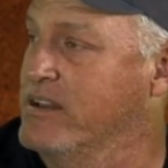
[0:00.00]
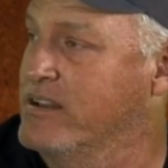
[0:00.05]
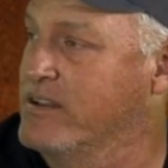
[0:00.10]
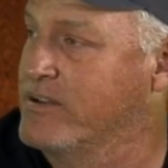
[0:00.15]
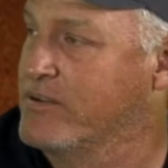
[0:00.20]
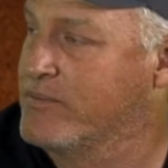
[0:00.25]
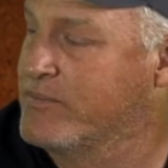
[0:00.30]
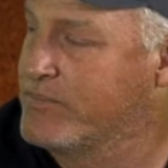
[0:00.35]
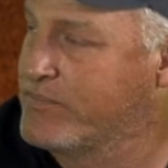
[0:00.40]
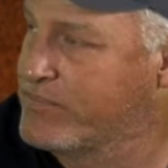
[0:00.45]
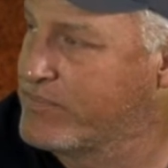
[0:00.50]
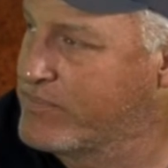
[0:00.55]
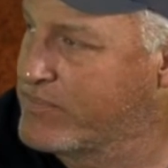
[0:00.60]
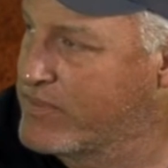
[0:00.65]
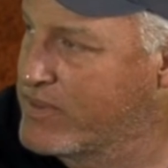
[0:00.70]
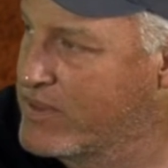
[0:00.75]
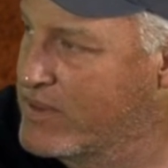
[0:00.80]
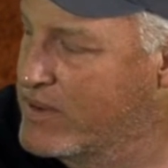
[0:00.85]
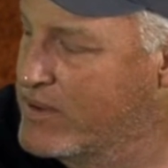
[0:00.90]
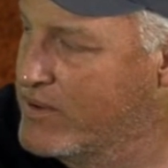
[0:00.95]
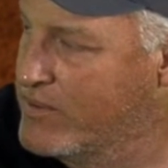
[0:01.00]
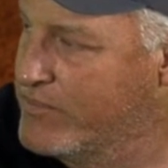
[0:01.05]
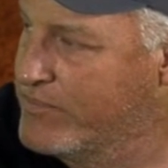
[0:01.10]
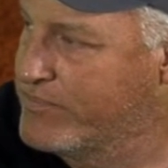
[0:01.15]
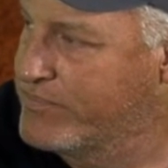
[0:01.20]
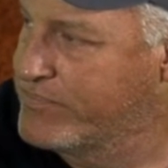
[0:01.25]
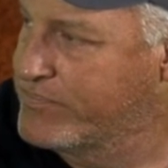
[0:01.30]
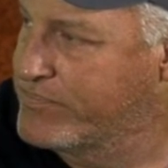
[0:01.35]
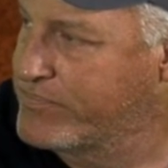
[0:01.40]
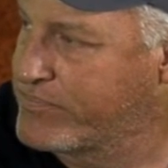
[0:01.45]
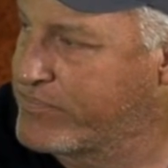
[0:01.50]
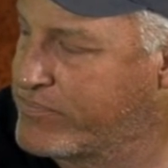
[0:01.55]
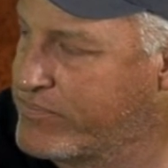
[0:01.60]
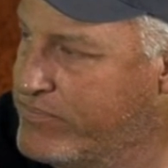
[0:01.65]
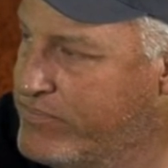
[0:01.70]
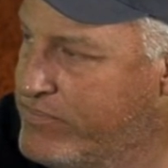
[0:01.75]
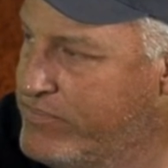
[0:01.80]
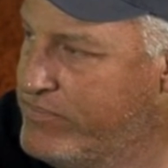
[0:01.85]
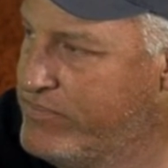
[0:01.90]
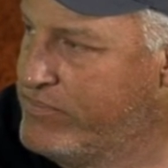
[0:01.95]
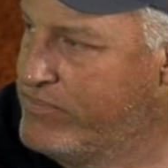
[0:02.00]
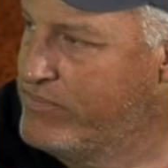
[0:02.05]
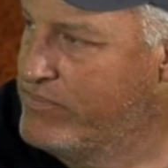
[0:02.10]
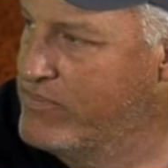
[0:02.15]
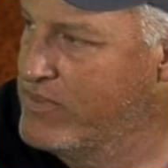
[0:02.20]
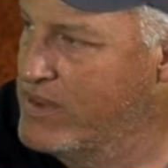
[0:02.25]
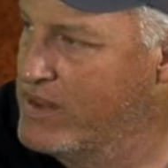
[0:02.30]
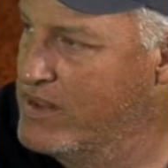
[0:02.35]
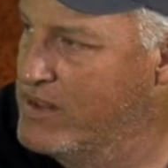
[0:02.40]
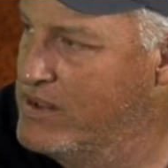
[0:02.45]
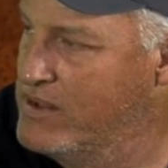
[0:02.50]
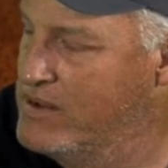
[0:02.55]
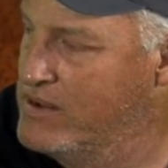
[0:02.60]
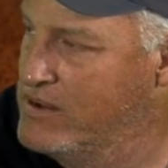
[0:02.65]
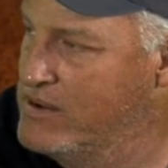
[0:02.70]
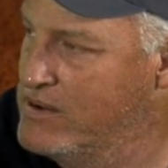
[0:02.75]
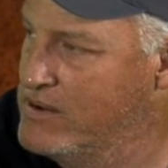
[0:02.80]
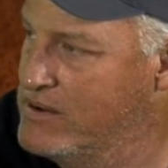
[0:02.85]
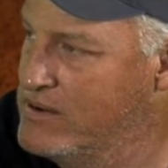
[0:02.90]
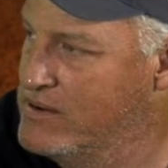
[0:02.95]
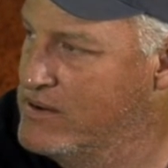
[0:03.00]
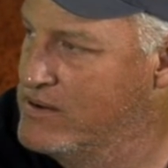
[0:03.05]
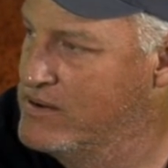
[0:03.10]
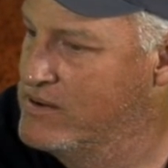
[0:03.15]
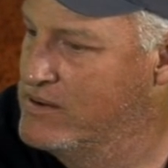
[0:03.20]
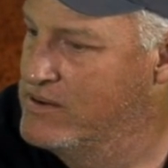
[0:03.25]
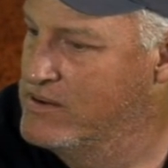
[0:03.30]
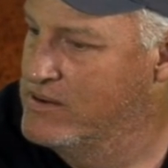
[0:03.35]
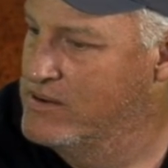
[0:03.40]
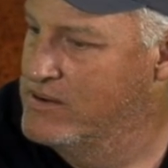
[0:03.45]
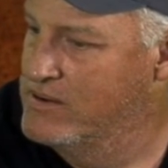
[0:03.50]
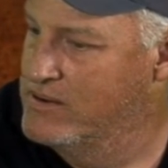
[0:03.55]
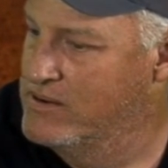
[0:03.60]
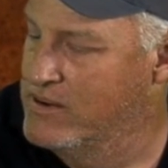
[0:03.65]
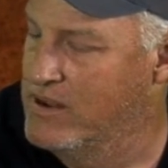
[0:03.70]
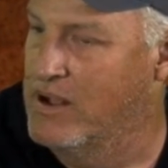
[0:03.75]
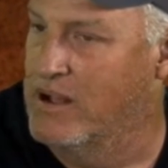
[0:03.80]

The crops themselves are producing this in addition to